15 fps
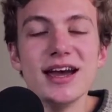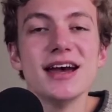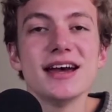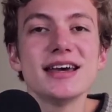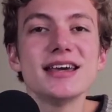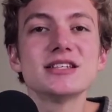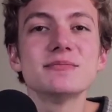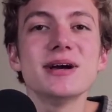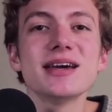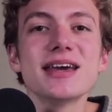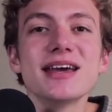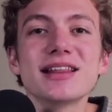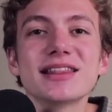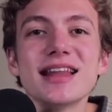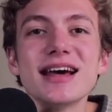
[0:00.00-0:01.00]
He's
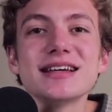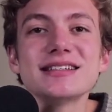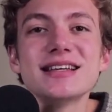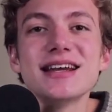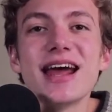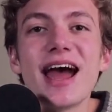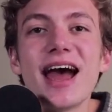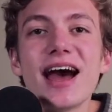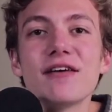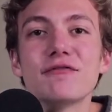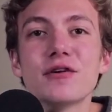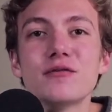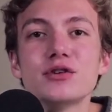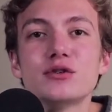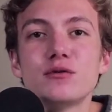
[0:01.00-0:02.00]
making less than half
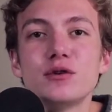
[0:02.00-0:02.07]
of his